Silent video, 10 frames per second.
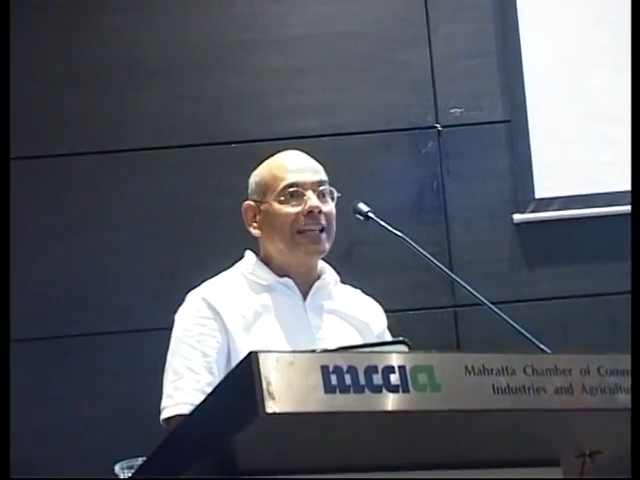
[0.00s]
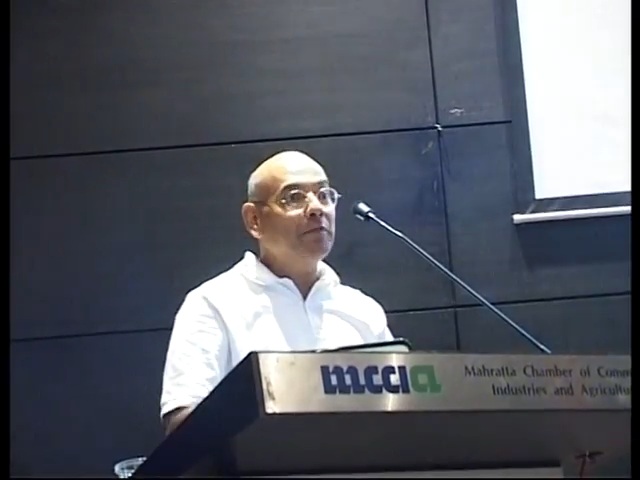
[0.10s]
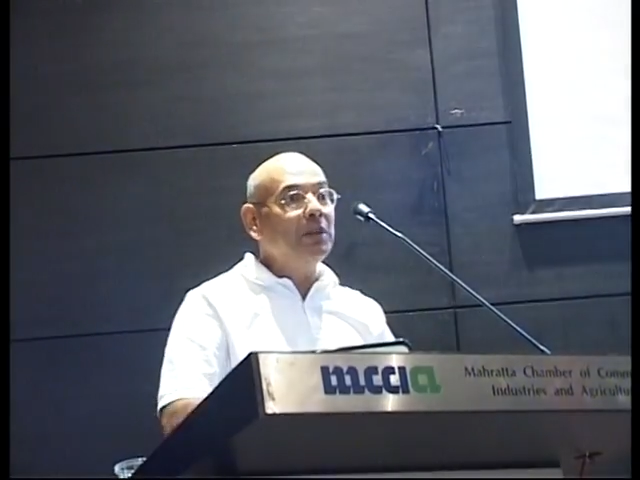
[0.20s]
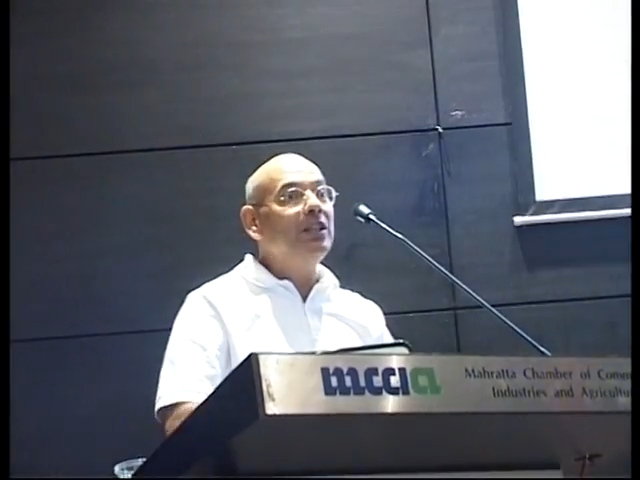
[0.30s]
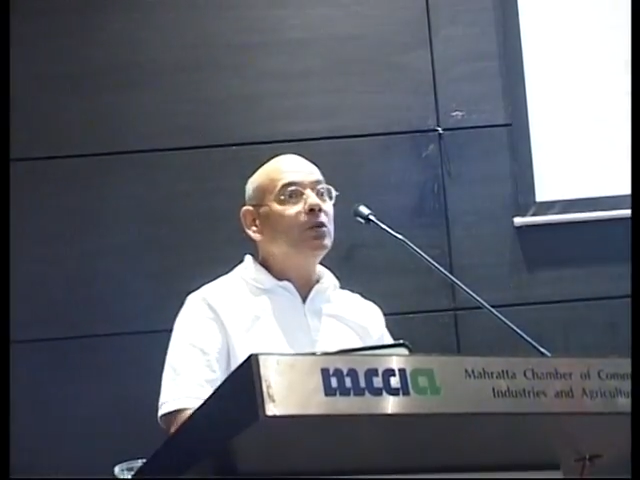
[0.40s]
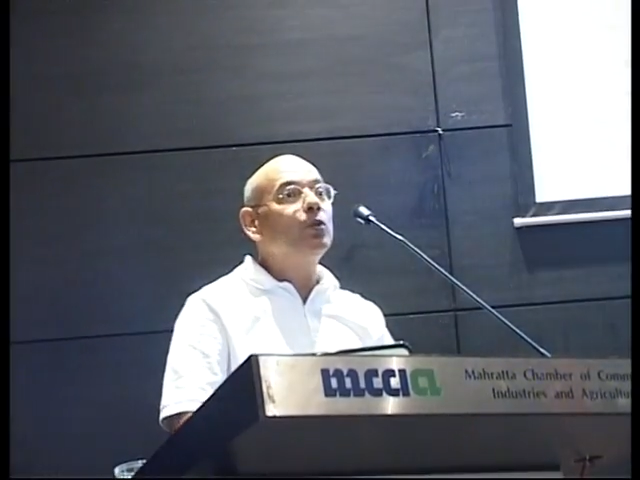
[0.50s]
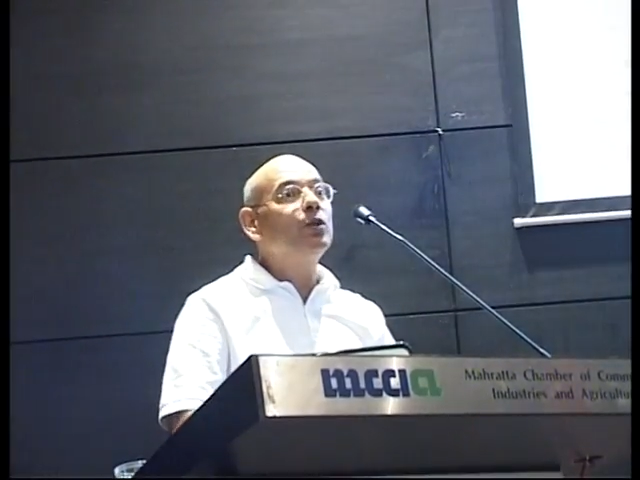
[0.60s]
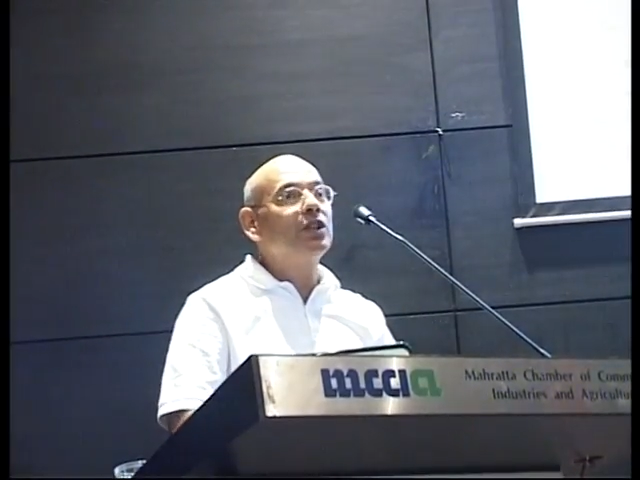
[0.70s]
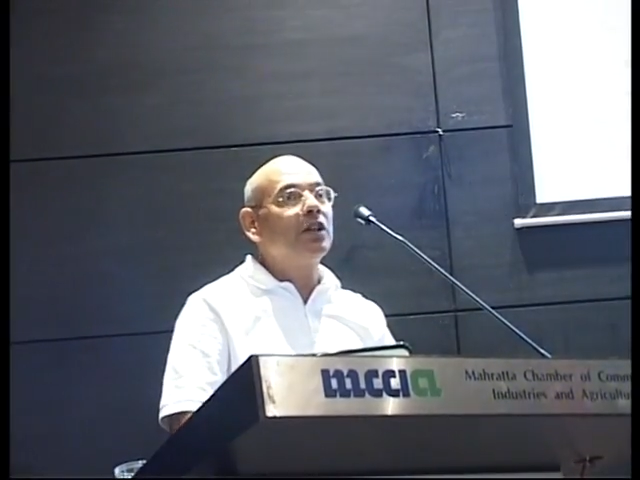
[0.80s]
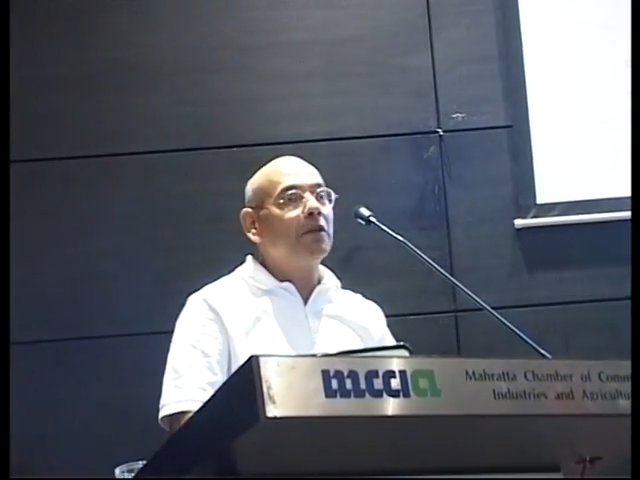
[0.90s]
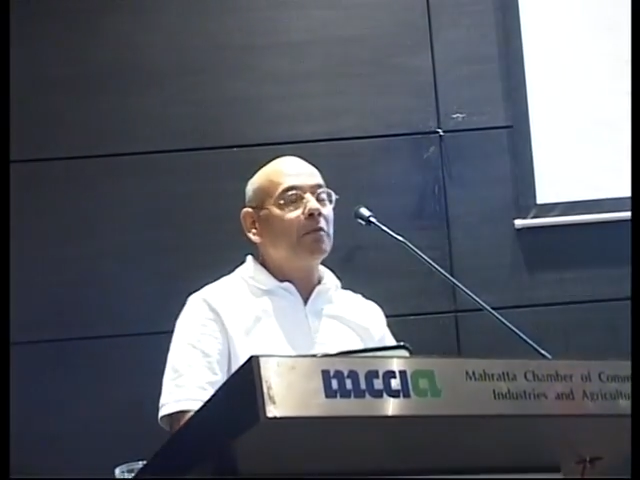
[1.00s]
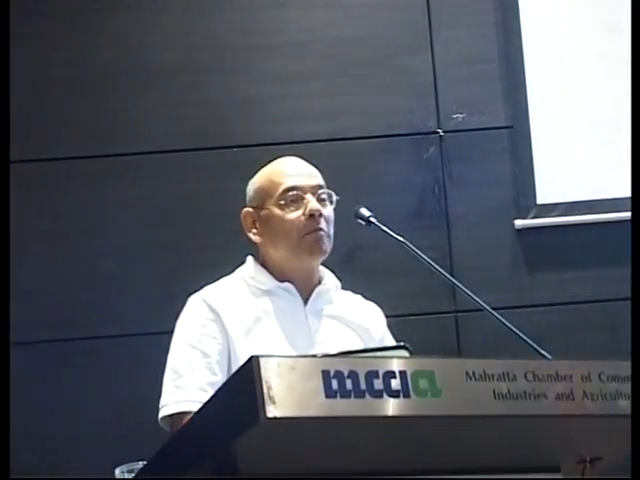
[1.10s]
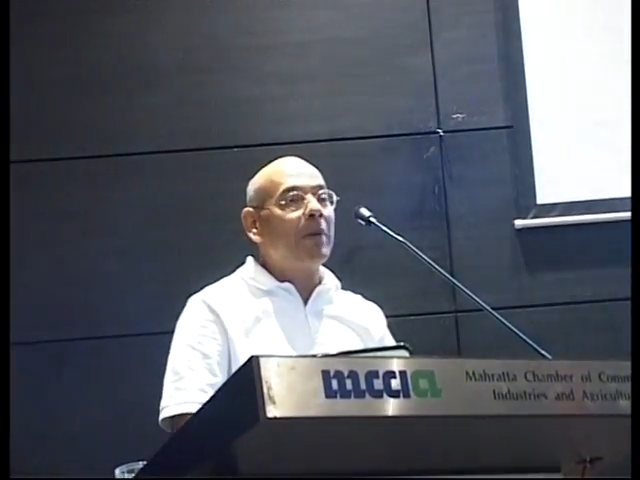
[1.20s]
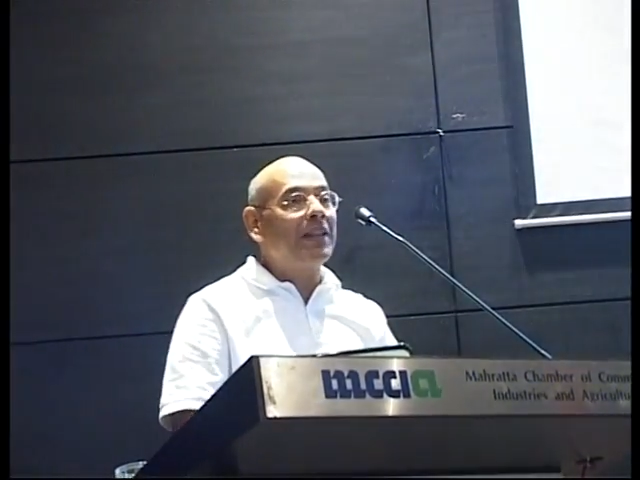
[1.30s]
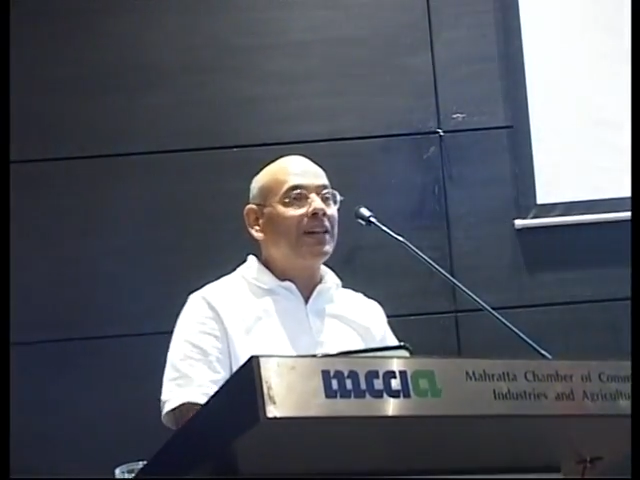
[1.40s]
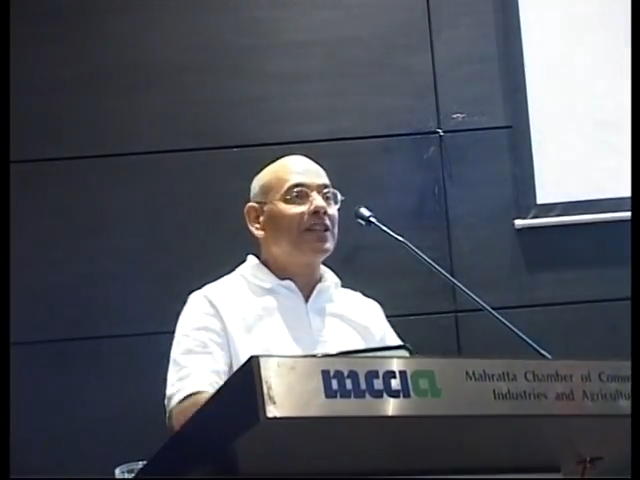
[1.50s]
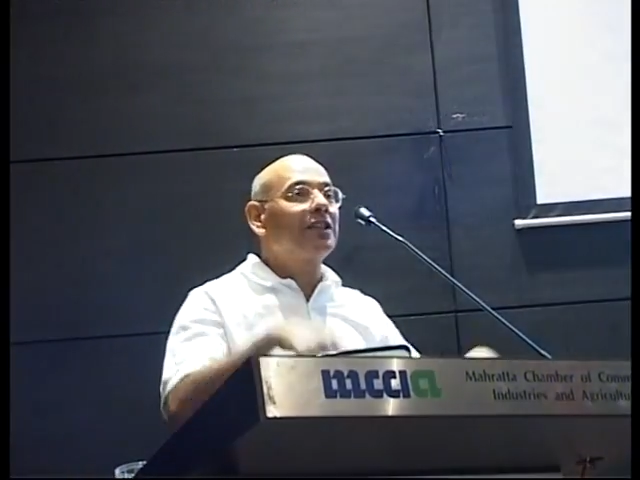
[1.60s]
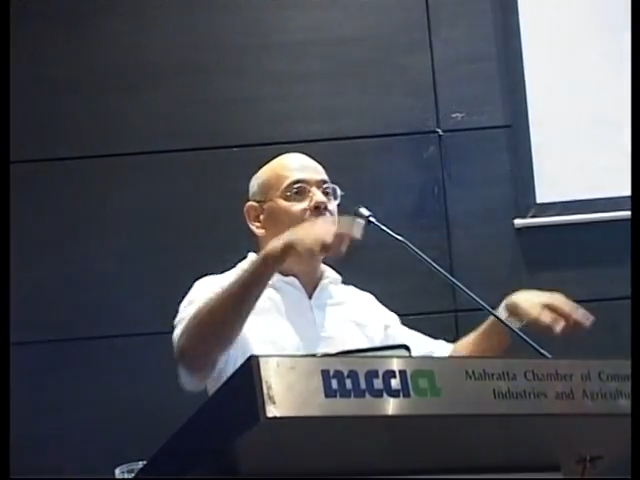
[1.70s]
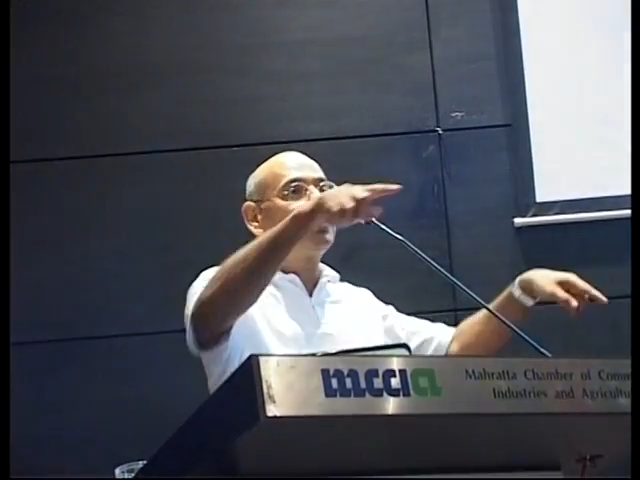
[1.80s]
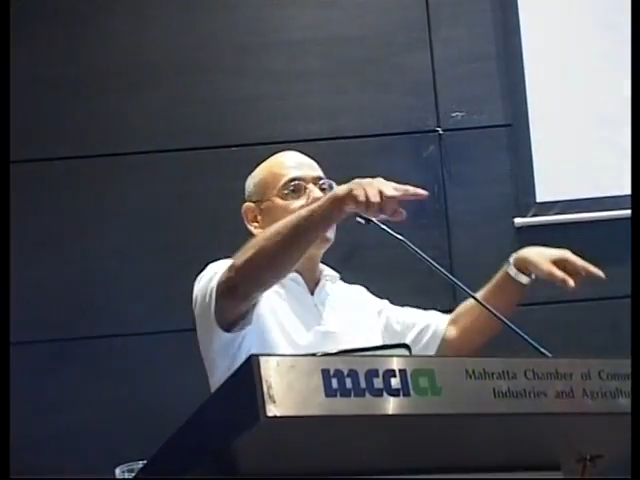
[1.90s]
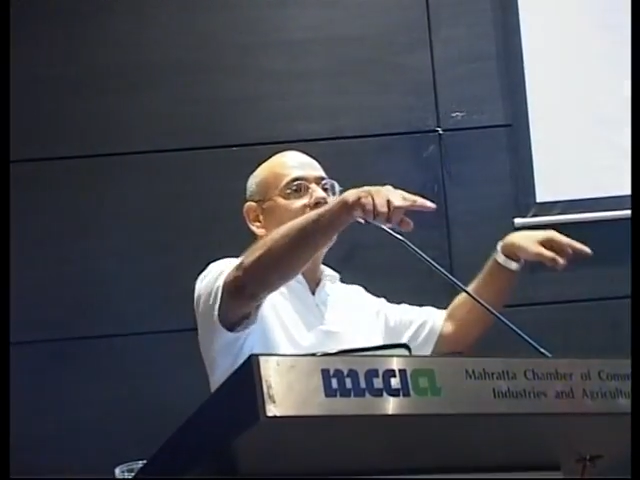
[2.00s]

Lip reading: can be used by the customers